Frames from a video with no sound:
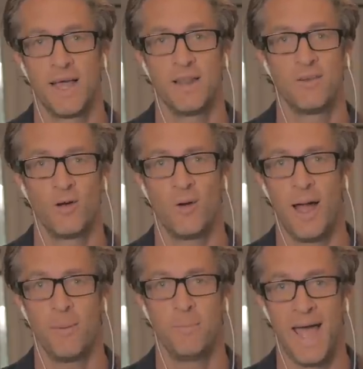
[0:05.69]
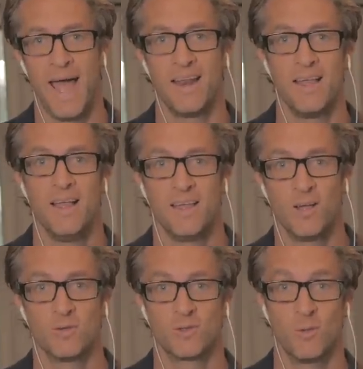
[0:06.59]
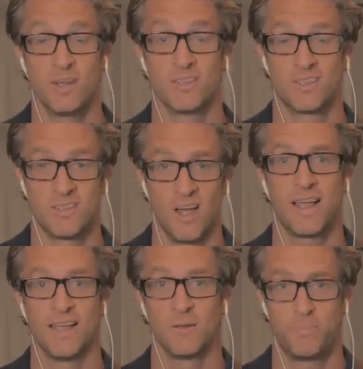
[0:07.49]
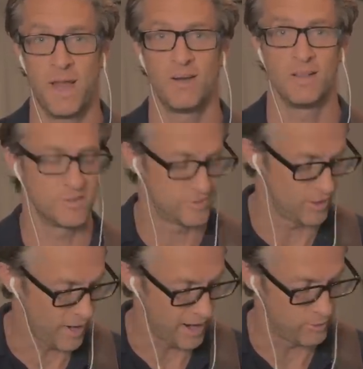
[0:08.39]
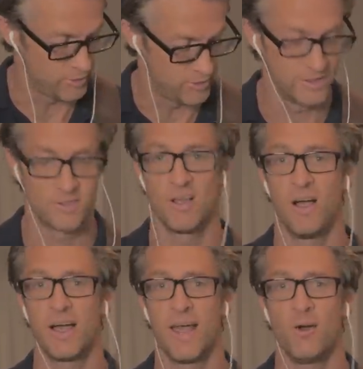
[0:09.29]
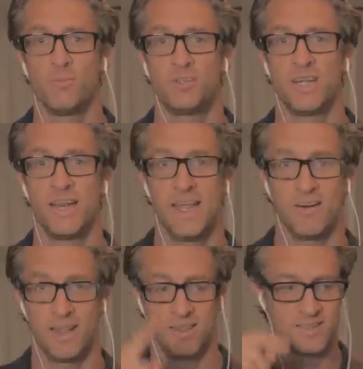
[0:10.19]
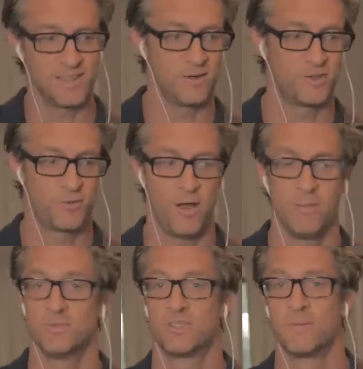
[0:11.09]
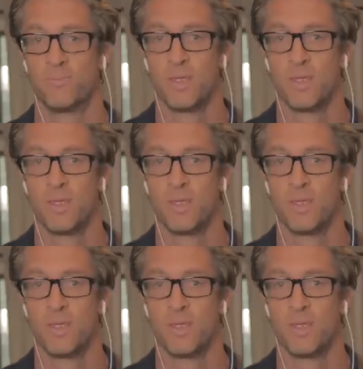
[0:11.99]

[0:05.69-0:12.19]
I didn't know how bad it was going to suck as a parent, so I wrote her this song, and I hope she can hear it. And listen, there's drums.